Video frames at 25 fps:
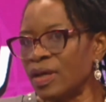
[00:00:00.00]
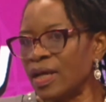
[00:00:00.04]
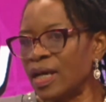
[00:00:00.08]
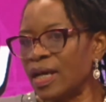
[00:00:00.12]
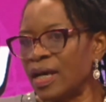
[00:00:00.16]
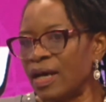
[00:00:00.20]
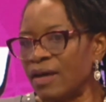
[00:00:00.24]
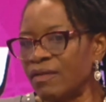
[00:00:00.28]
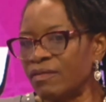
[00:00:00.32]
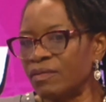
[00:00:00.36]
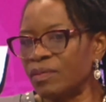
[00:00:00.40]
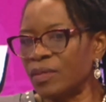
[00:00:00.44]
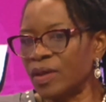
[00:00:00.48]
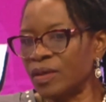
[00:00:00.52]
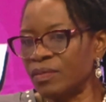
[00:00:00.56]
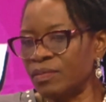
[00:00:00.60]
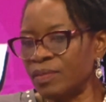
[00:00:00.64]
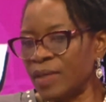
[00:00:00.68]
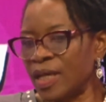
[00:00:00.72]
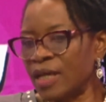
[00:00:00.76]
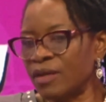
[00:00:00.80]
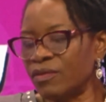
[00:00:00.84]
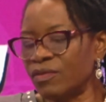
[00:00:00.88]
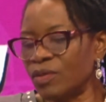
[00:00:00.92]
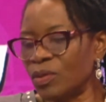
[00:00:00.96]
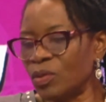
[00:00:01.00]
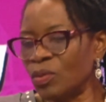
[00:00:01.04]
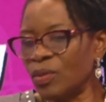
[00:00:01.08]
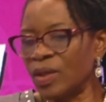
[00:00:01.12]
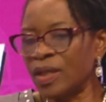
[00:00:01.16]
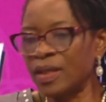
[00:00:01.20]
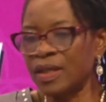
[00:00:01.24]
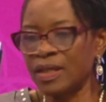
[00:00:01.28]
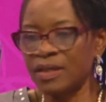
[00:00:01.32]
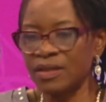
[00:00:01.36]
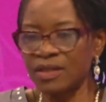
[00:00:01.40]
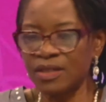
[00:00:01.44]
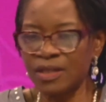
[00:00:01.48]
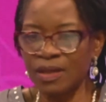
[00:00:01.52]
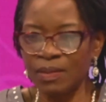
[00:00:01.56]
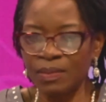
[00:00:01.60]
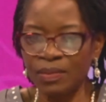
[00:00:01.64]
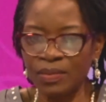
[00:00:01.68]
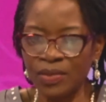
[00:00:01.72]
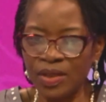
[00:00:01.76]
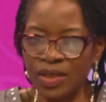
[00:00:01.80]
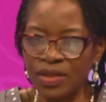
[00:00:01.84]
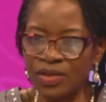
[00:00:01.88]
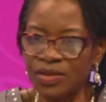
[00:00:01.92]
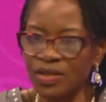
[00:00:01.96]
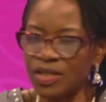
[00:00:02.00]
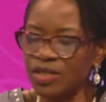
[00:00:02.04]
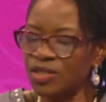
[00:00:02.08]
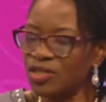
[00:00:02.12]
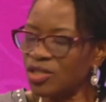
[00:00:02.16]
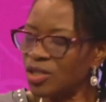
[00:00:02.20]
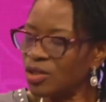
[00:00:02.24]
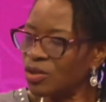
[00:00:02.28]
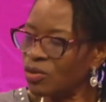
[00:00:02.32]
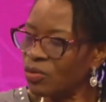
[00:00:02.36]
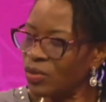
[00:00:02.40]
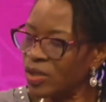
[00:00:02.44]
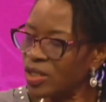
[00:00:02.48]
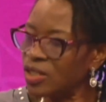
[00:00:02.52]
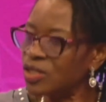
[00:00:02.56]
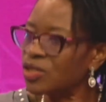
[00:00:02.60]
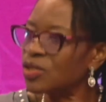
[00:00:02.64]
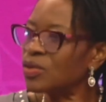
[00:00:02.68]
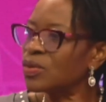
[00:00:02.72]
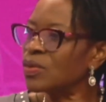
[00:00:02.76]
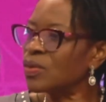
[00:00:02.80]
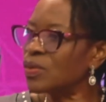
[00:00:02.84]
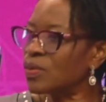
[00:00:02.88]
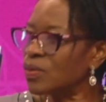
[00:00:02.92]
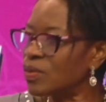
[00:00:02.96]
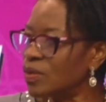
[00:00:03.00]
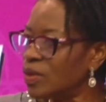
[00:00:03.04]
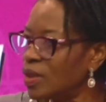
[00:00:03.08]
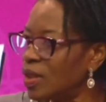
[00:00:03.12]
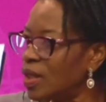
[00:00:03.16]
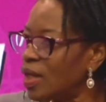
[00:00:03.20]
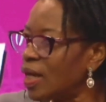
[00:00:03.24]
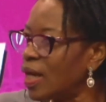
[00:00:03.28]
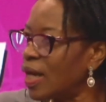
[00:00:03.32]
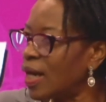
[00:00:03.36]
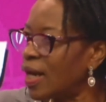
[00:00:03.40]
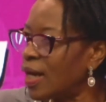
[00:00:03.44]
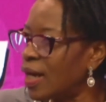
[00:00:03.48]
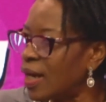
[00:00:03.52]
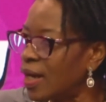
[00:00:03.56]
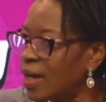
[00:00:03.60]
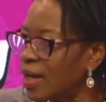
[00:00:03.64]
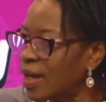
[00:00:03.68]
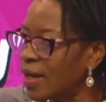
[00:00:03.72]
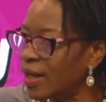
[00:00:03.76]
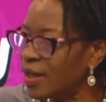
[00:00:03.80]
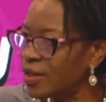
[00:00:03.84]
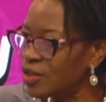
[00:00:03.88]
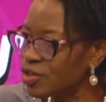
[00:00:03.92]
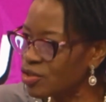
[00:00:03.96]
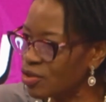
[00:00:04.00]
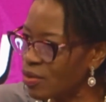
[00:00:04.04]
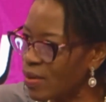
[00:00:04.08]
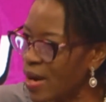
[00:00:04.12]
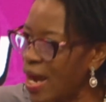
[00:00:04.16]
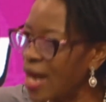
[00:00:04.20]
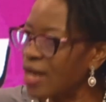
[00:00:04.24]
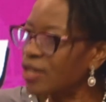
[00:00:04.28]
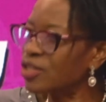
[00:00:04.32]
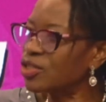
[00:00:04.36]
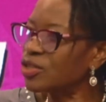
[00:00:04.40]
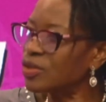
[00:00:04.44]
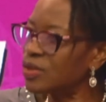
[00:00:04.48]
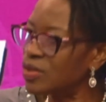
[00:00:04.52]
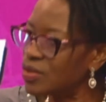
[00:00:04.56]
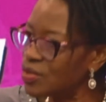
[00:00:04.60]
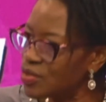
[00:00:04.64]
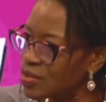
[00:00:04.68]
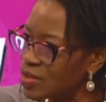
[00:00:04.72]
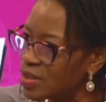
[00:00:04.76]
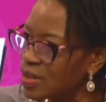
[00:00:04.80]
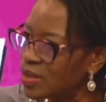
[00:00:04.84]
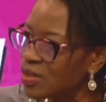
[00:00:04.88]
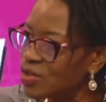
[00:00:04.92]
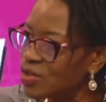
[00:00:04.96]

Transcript: have a platform where there's some intergenerational interaction and synergy.